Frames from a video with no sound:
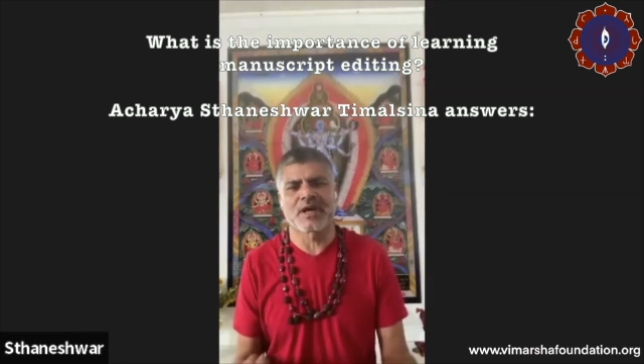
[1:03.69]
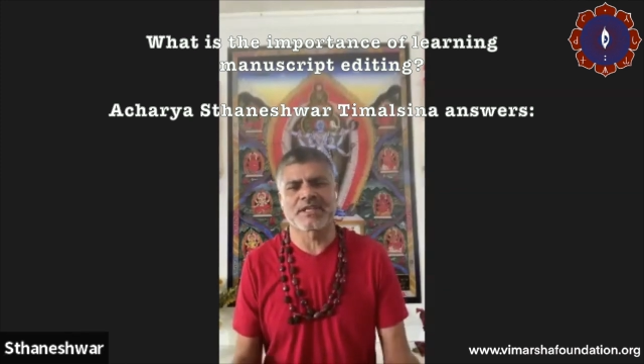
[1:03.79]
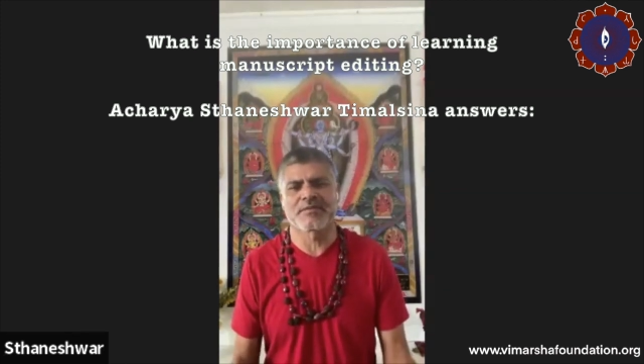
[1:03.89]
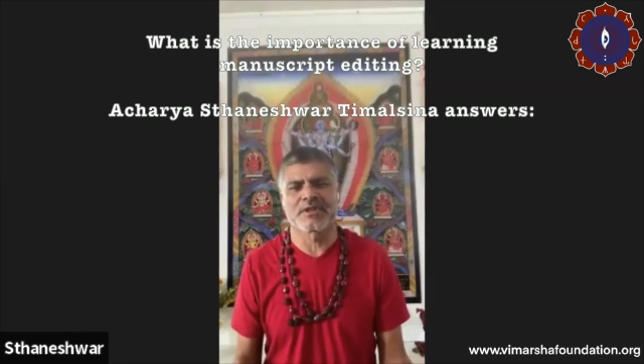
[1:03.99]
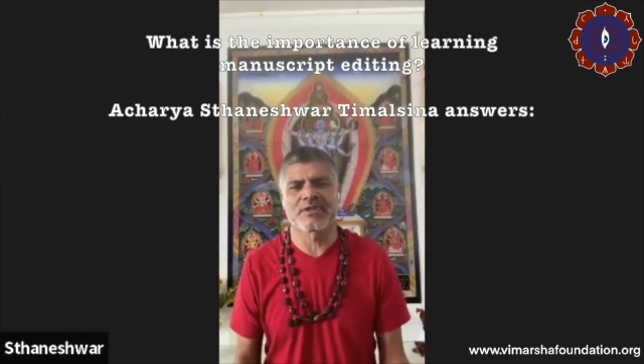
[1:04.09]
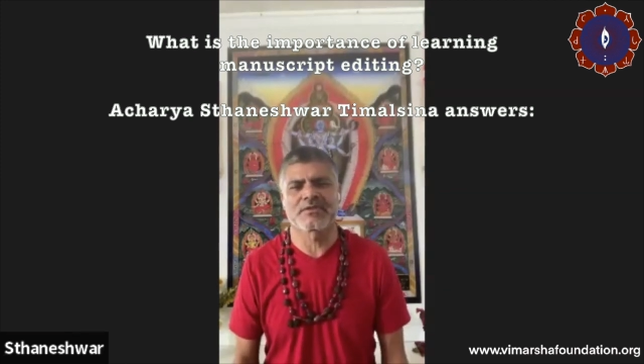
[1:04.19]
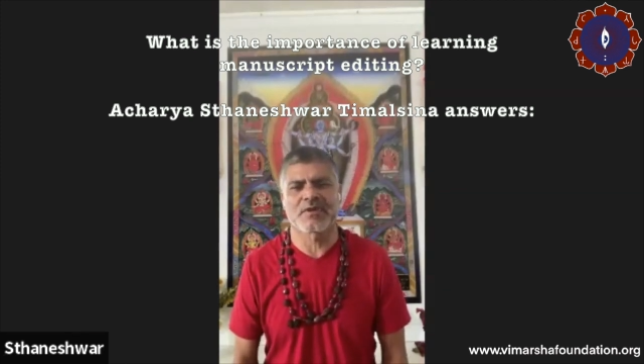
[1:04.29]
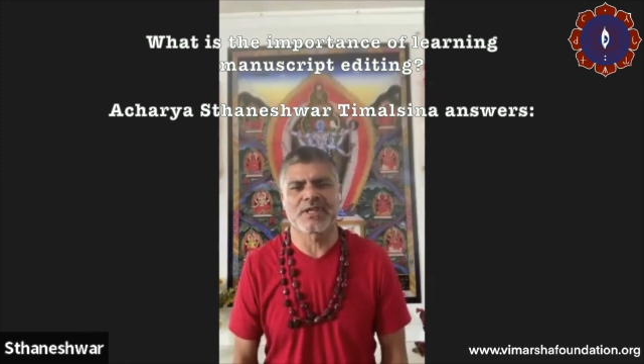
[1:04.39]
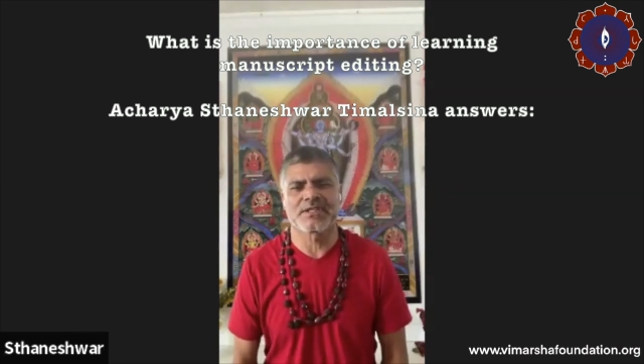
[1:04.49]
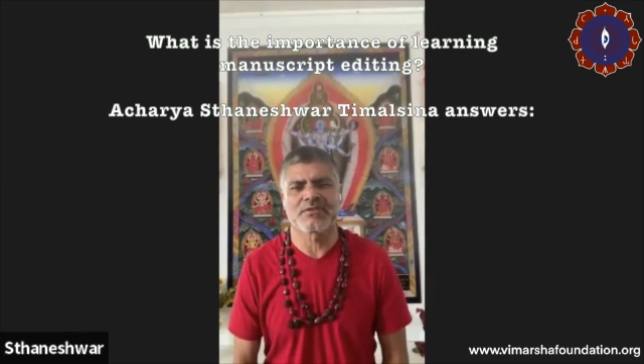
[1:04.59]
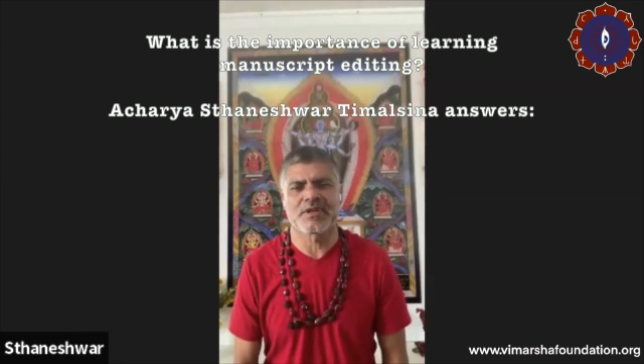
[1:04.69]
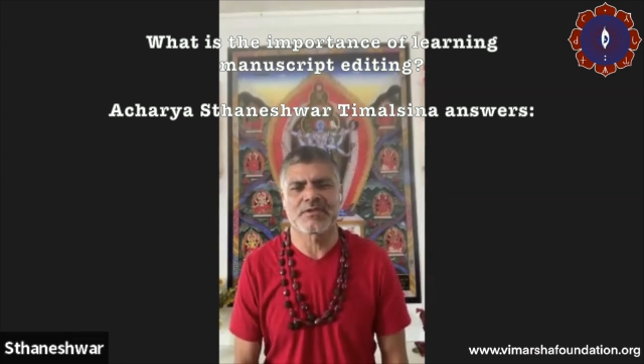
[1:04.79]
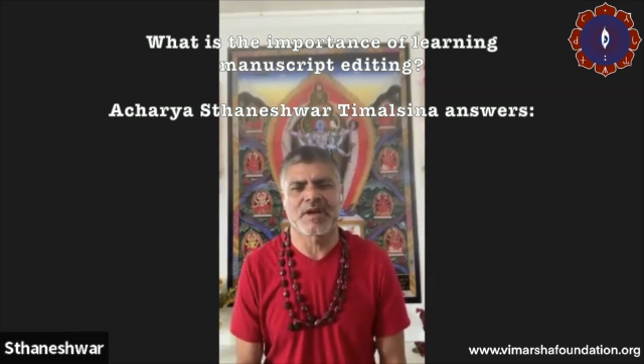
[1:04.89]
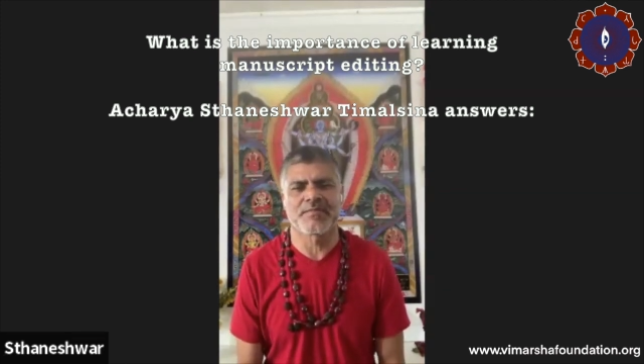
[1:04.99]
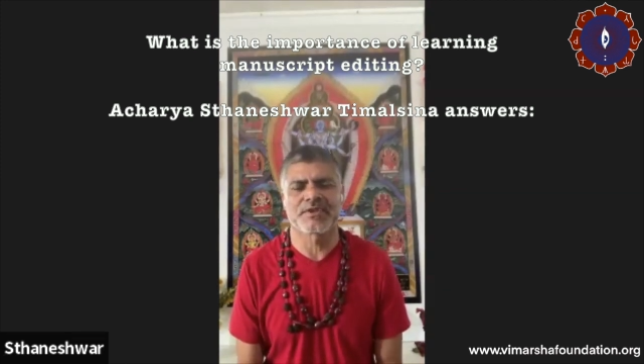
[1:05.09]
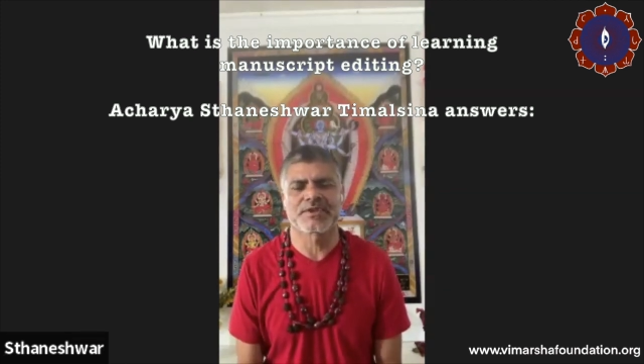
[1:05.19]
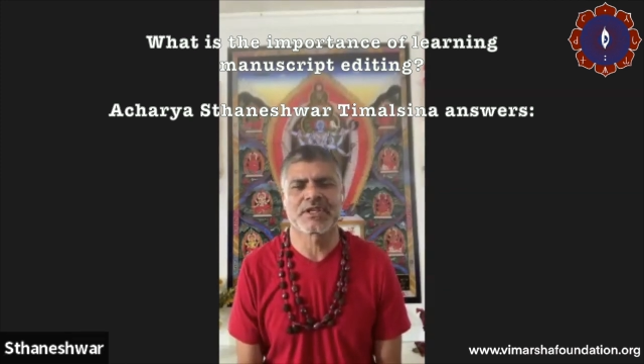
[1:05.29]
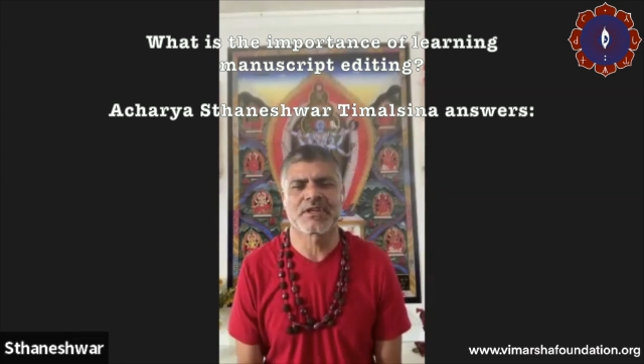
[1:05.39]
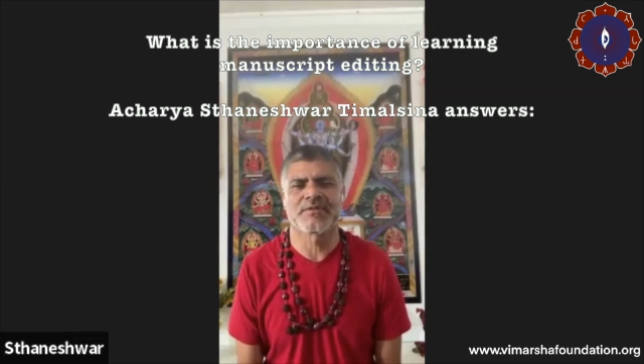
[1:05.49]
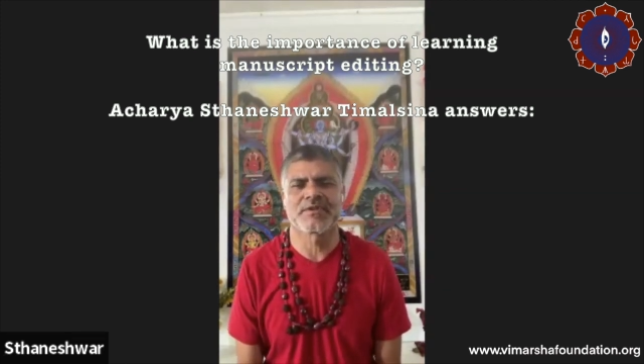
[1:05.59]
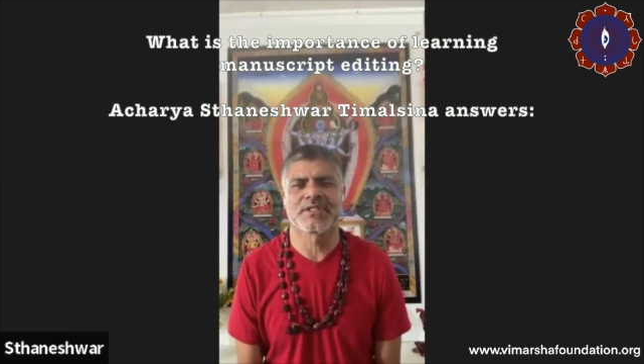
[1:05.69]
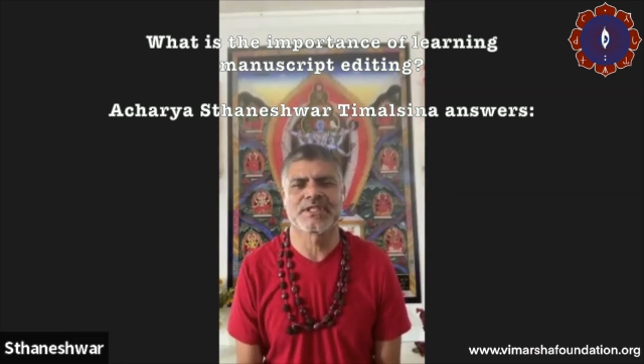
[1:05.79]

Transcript: whatever the 20-25% of the